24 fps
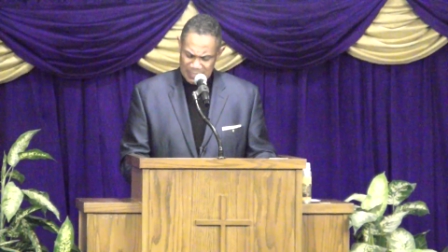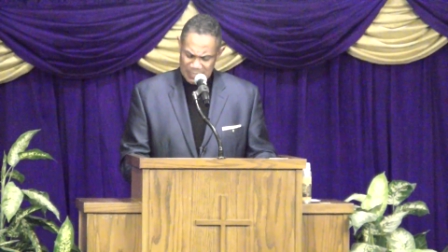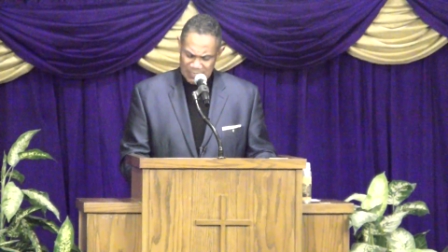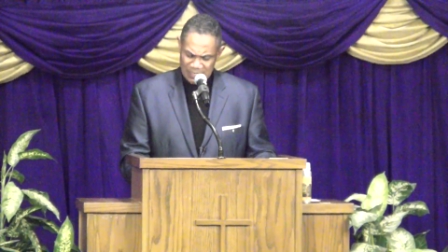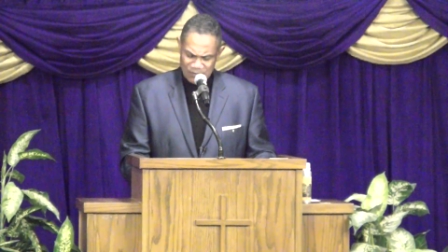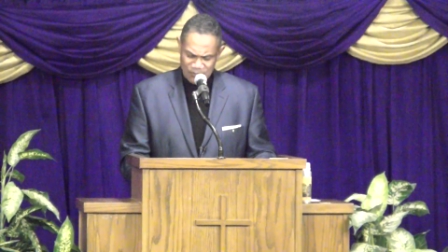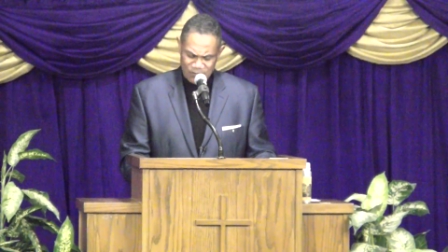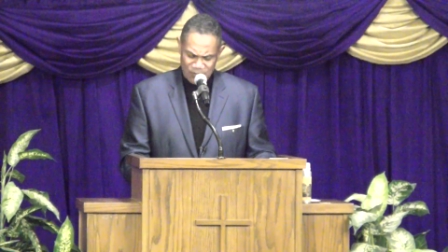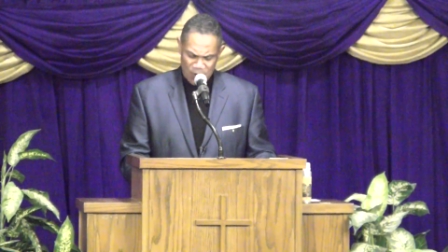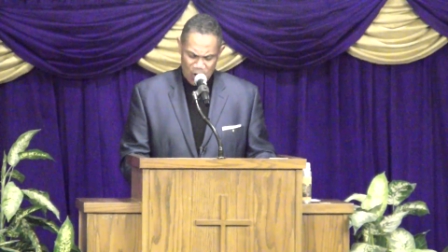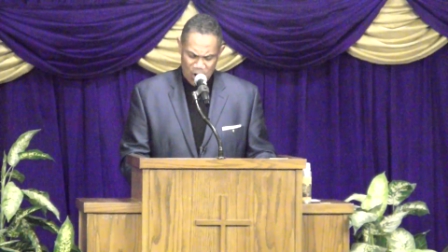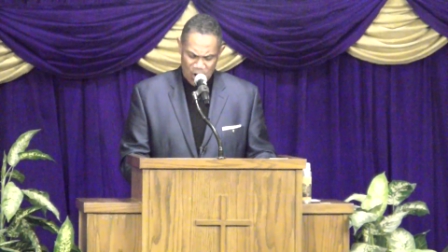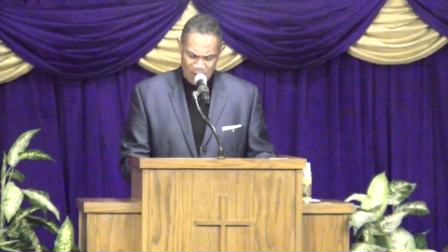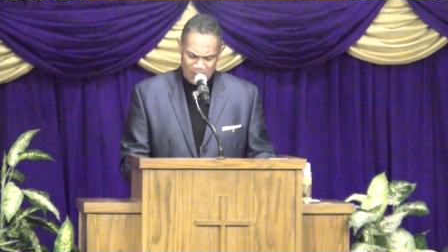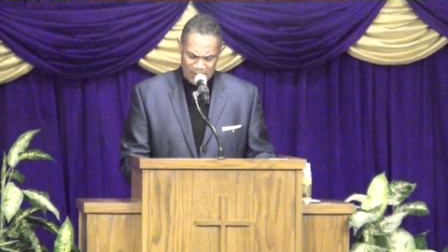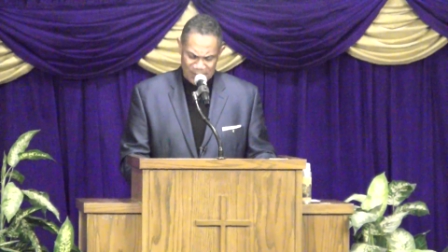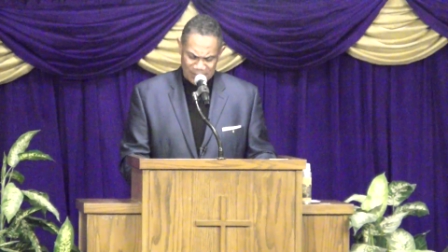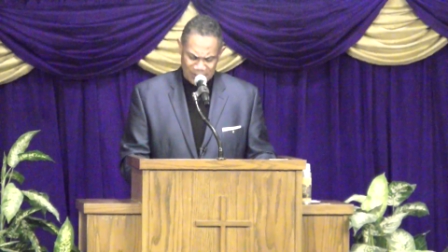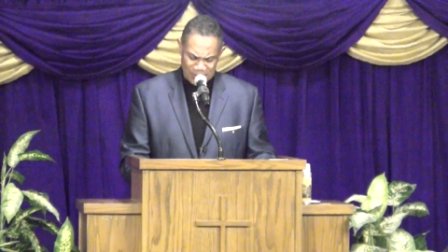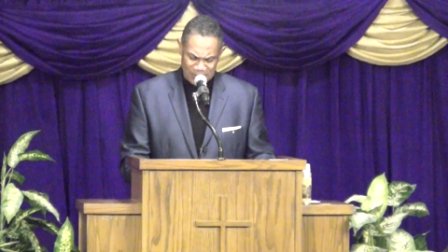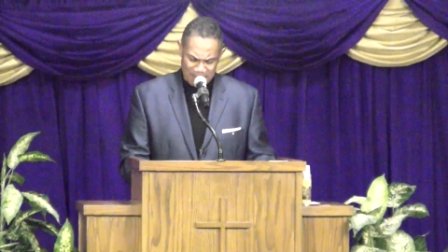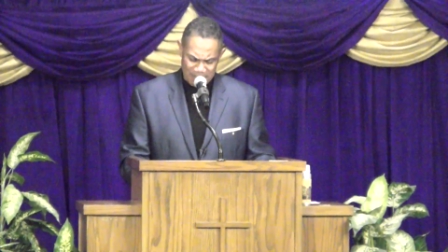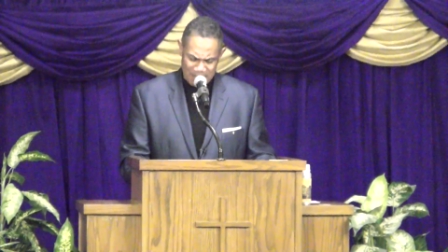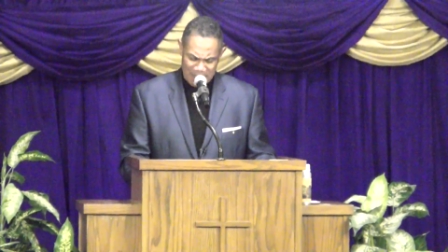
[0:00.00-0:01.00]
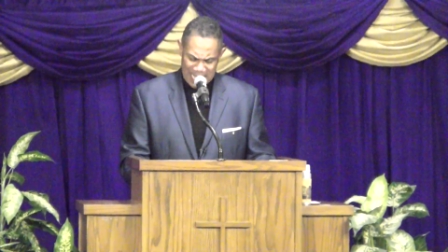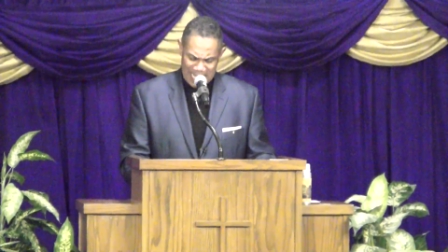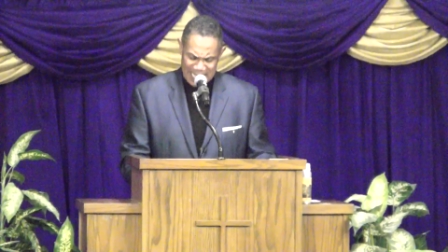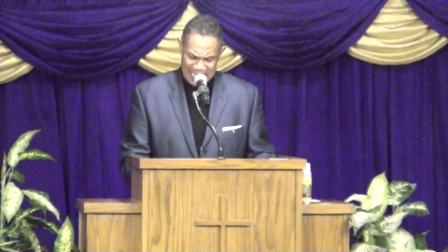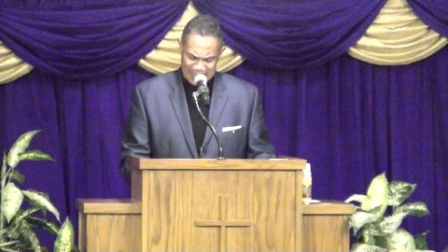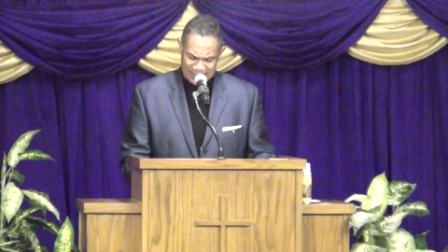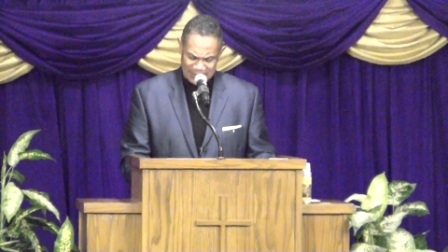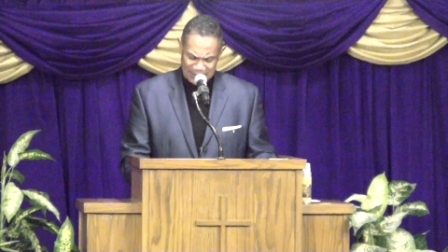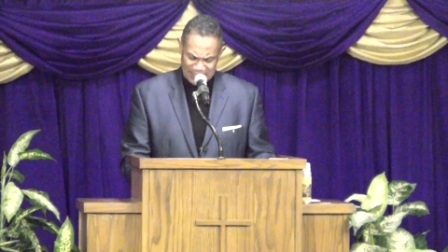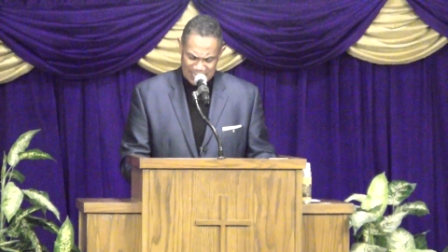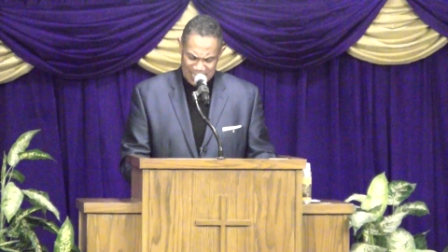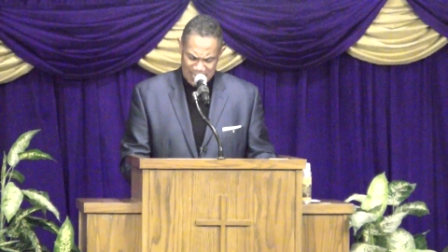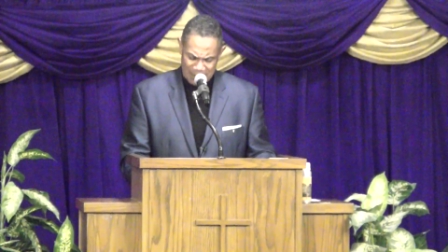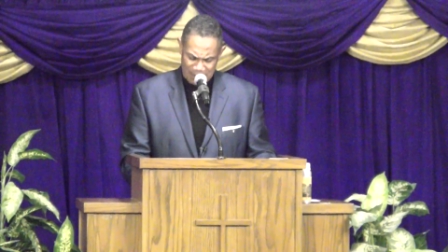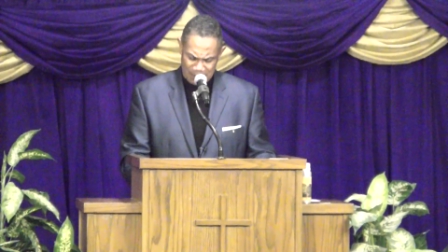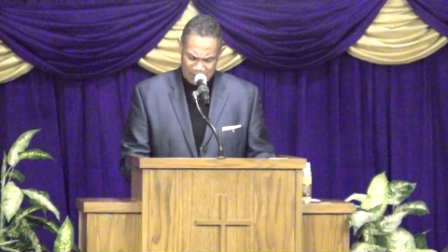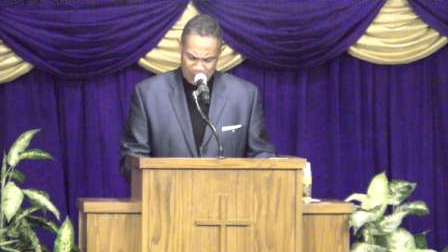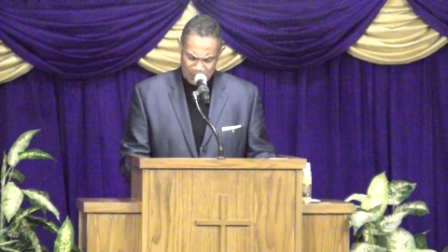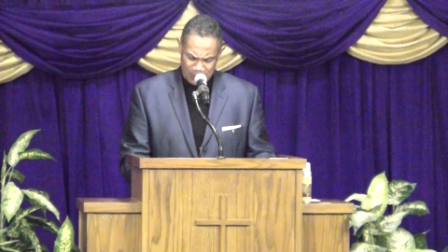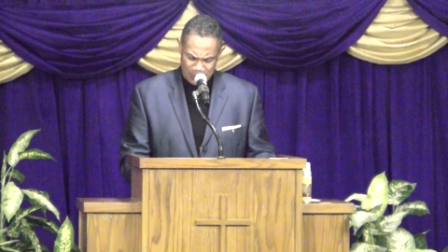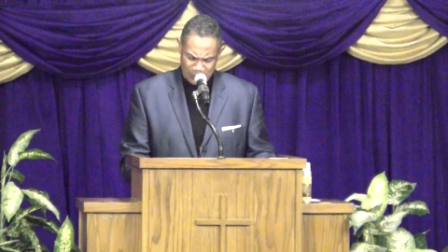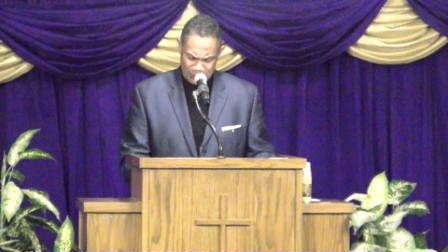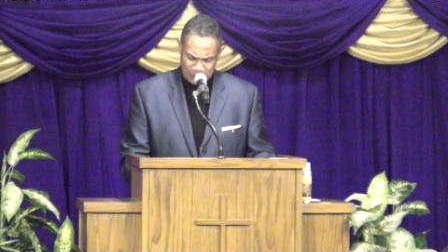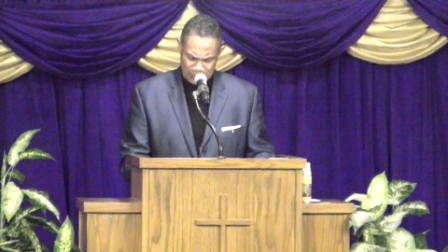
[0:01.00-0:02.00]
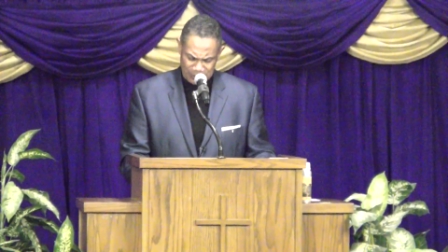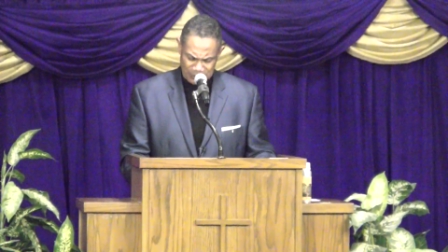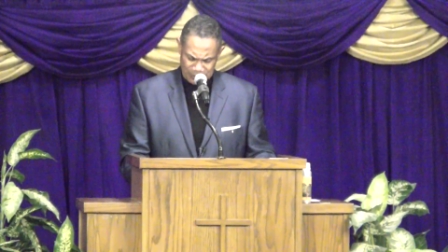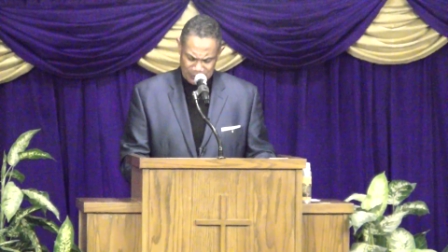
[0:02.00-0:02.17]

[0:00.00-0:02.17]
conforming to my example,